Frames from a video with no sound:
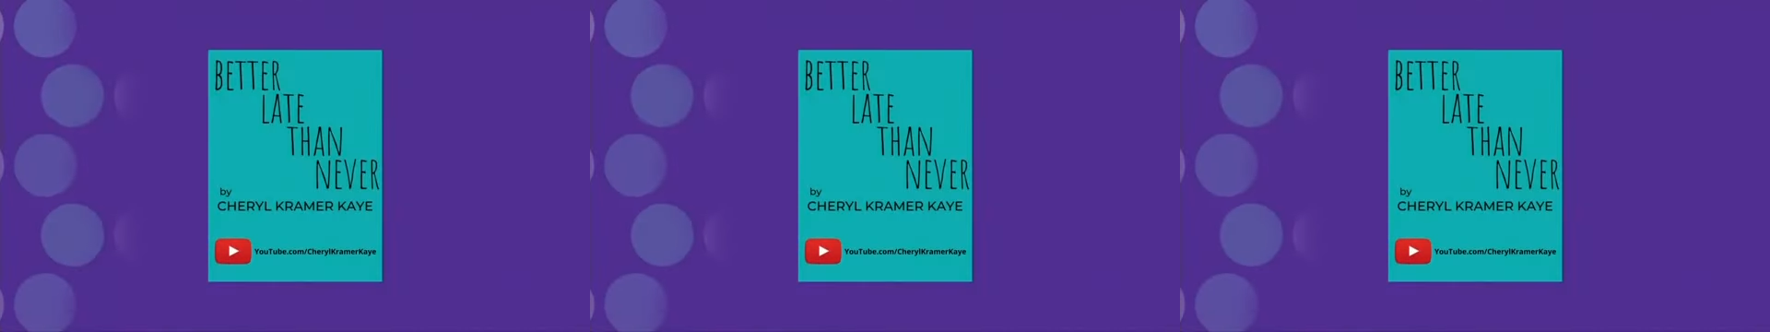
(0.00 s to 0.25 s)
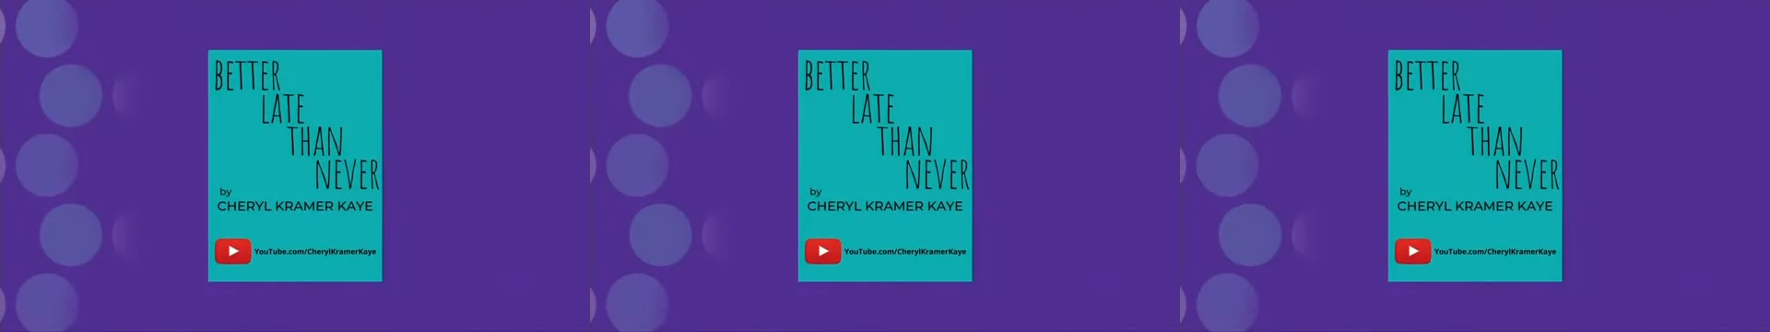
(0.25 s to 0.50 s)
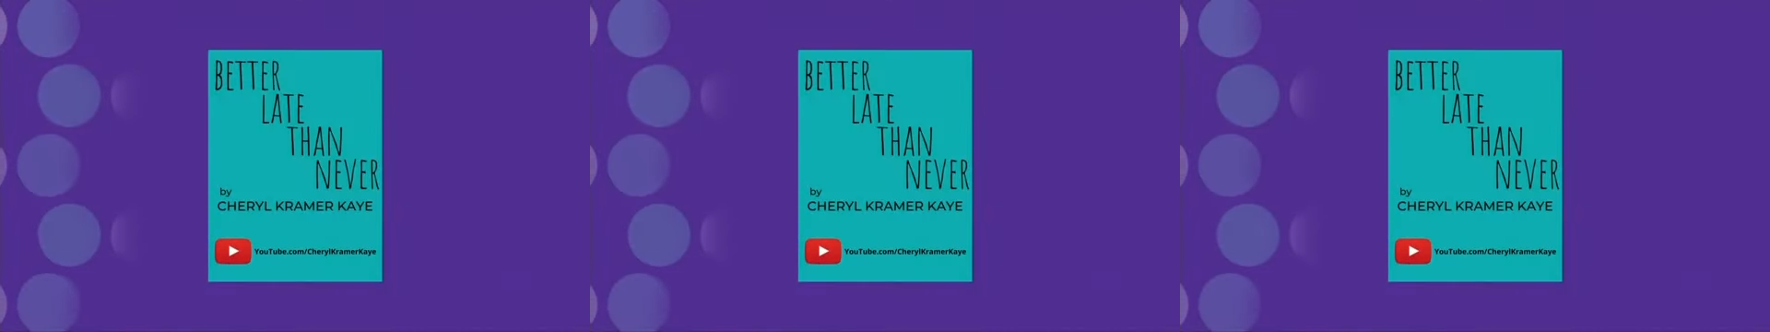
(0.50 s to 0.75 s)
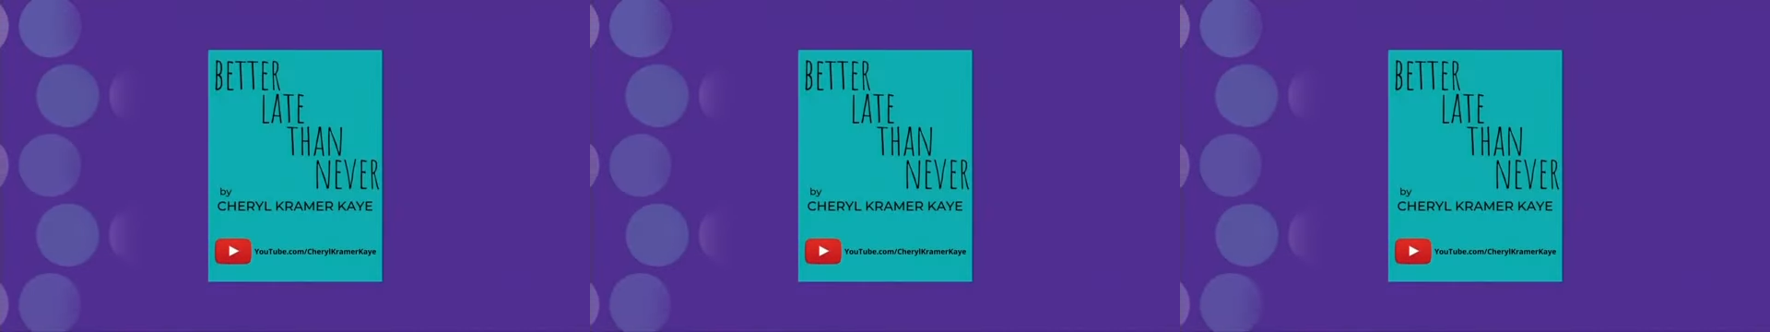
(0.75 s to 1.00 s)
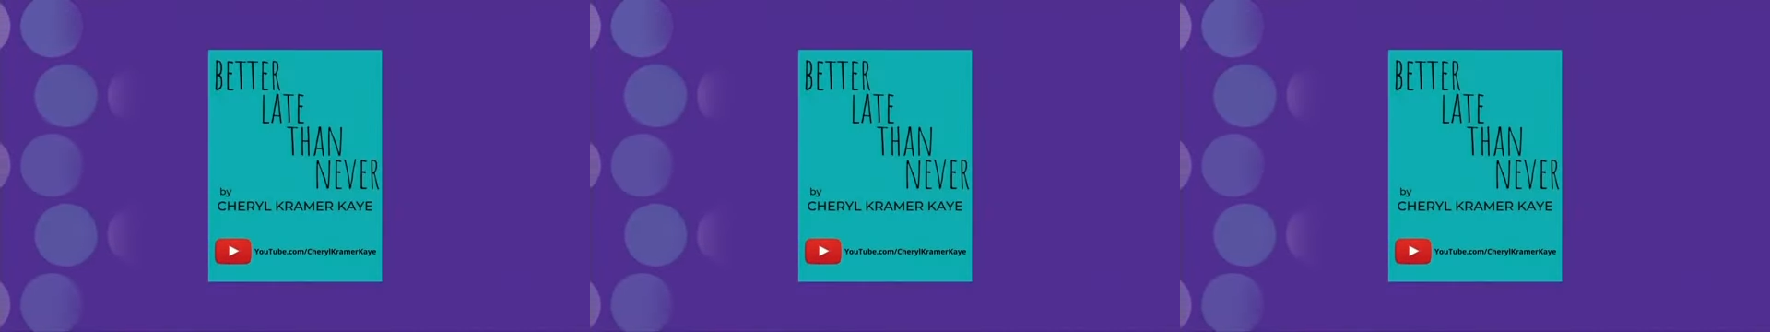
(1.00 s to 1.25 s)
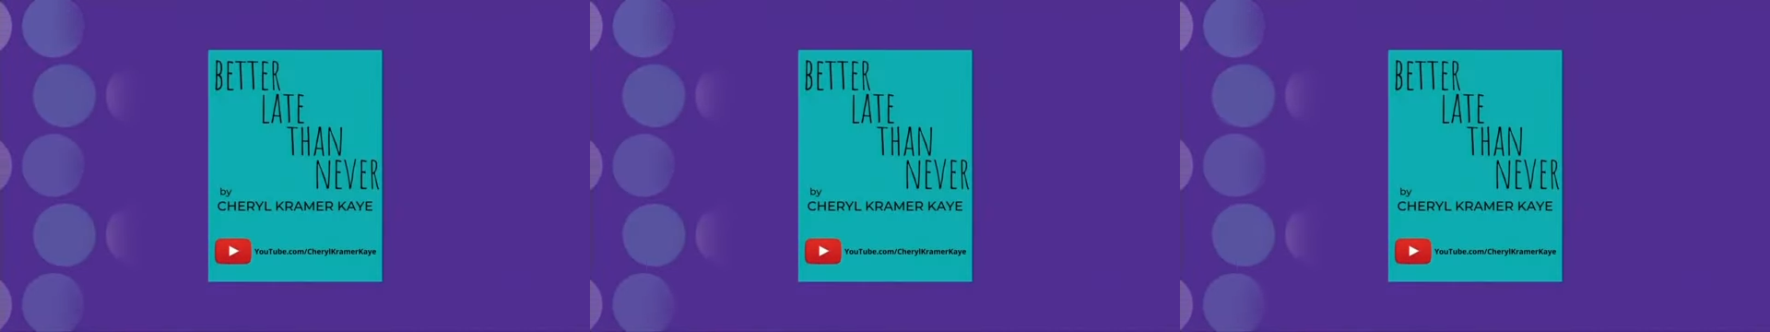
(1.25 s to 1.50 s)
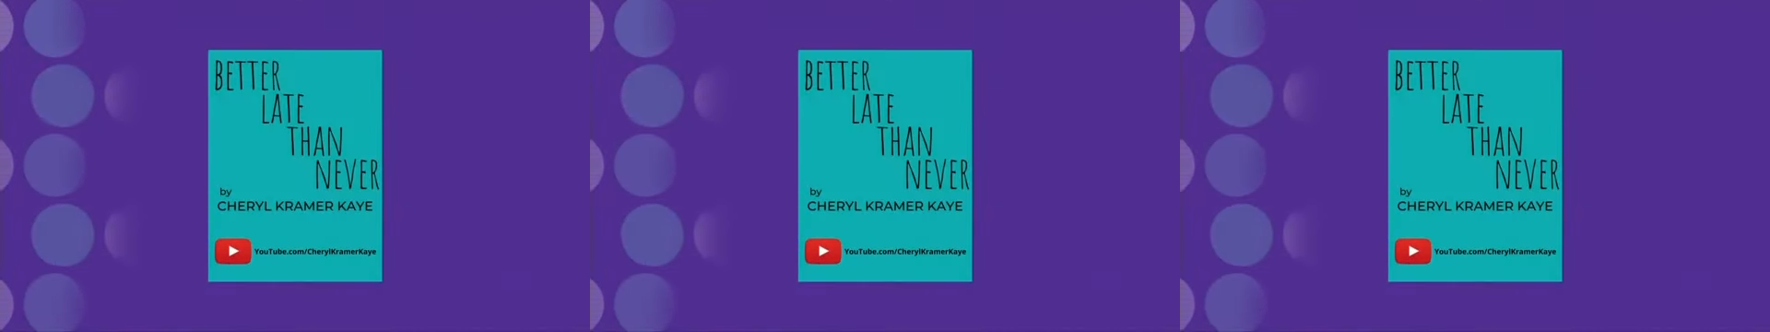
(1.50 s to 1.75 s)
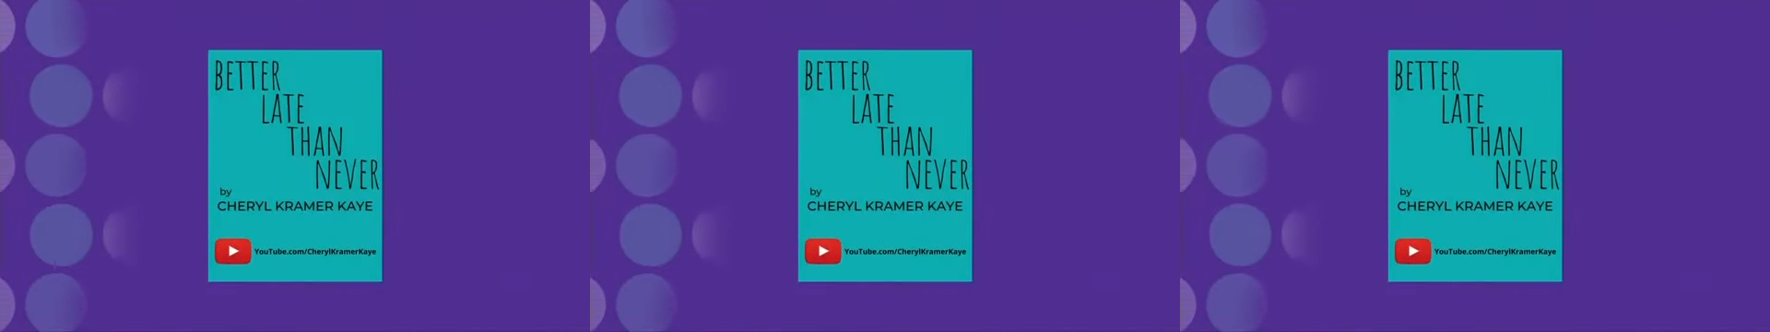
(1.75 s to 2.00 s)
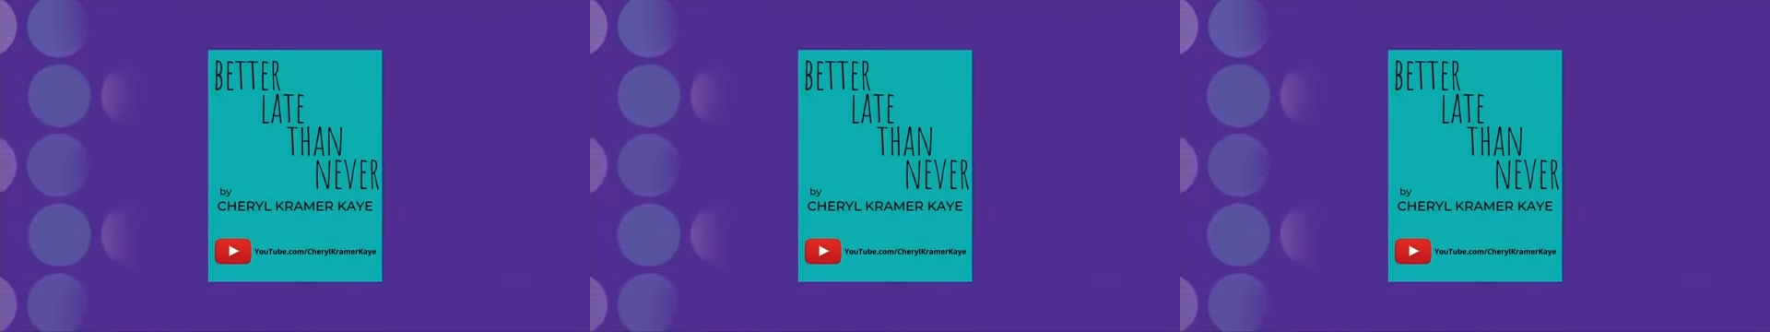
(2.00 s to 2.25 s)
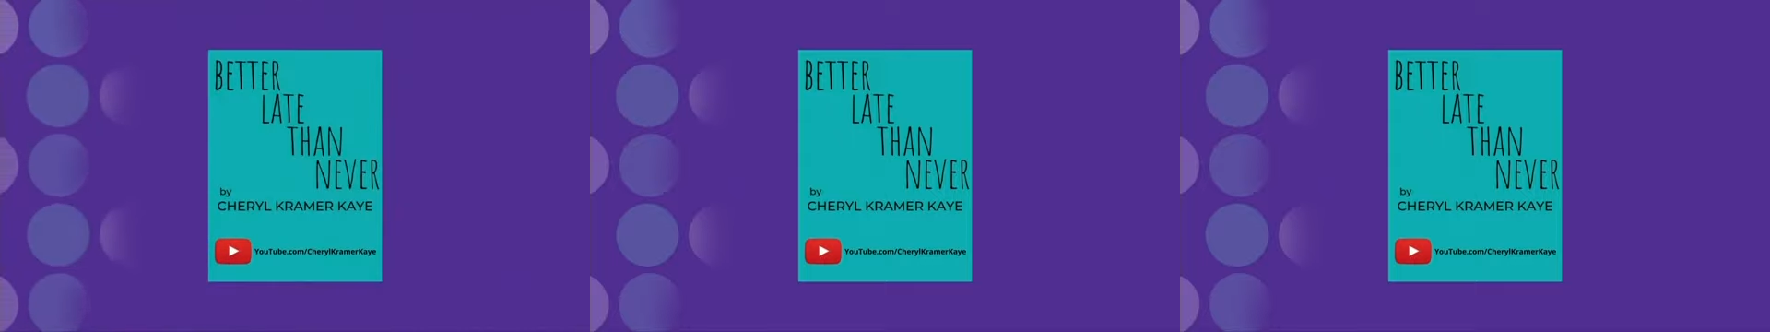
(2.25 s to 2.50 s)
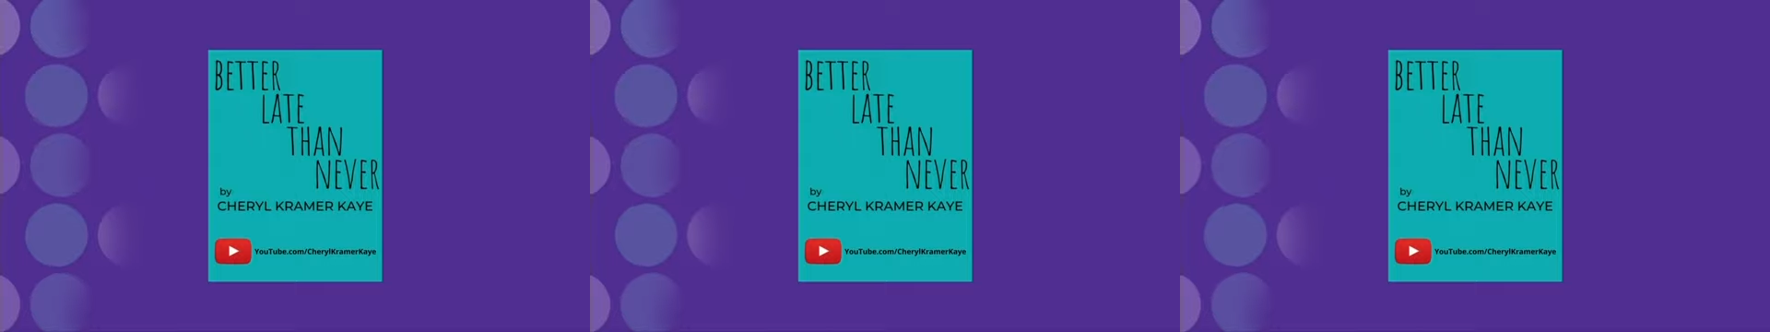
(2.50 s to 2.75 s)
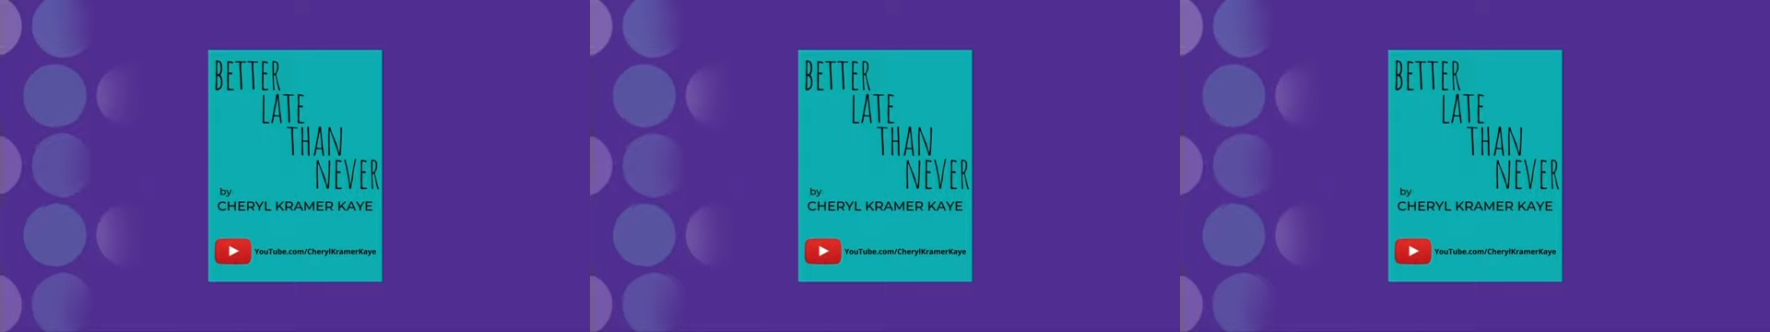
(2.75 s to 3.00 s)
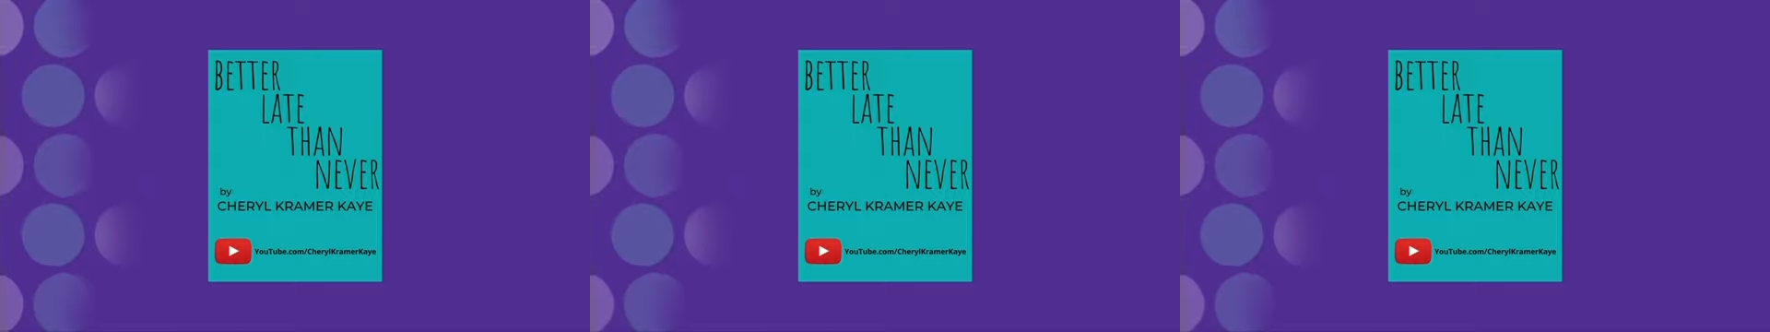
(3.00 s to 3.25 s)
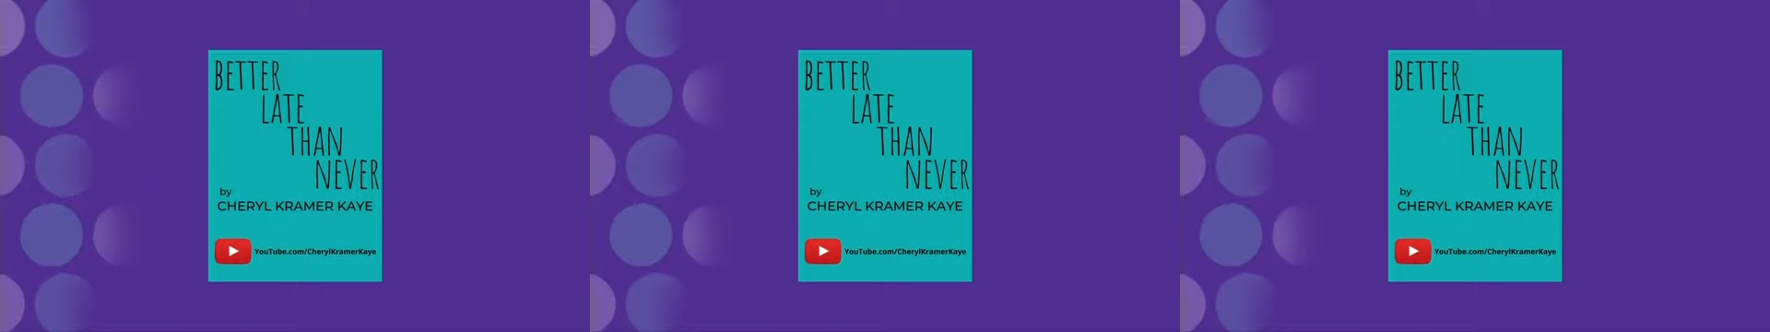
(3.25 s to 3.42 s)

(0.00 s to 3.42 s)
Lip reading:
(no speaker visible)